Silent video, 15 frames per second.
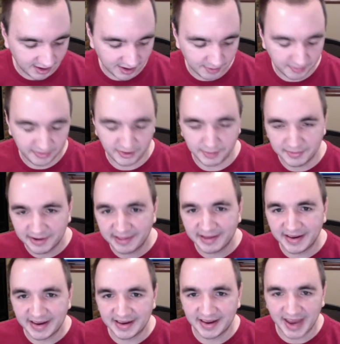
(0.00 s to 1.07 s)
So I'm
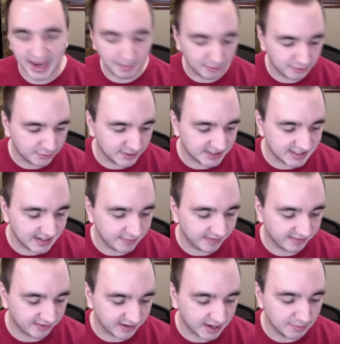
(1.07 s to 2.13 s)
really able to achieve these
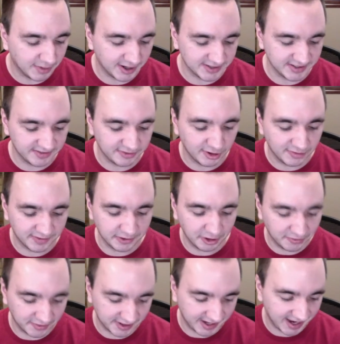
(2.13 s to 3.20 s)
great margins over and
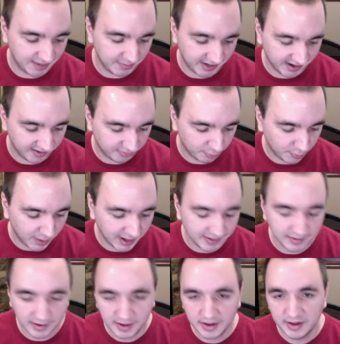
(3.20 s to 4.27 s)
over again because one,
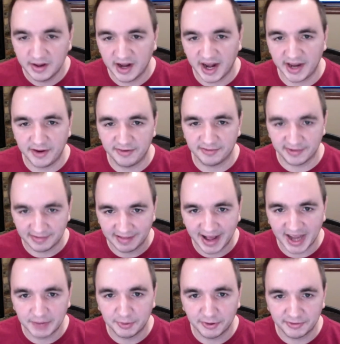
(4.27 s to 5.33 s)
I use
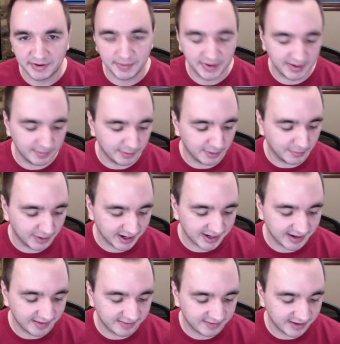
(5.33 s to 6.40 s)
reliable and repeatable
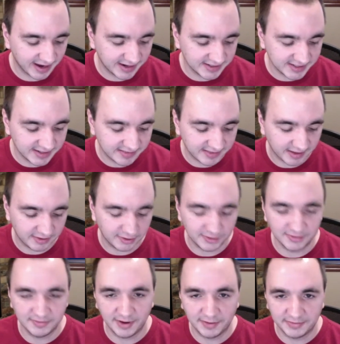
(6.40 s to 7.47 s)
marketing strategies that don't
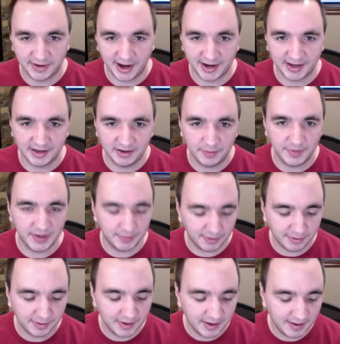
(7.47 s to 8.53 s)
involve talking to
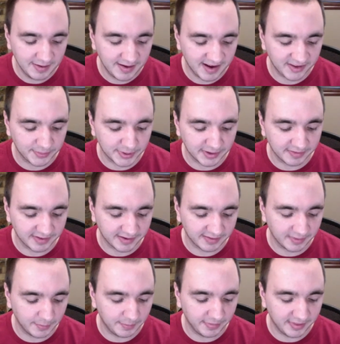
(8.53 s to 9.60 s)
people as part of
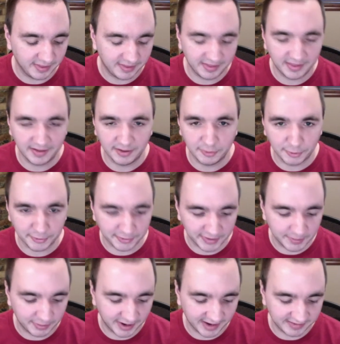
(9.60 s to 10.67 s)
the ordering
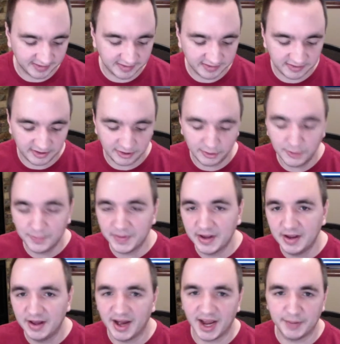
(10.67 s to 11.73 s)
process. 2,
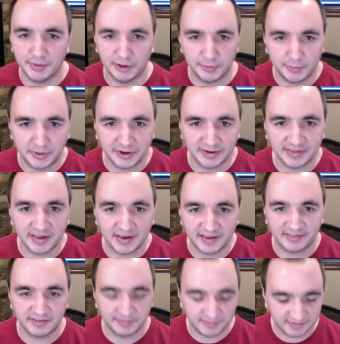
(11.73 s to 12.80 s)
I build purely digital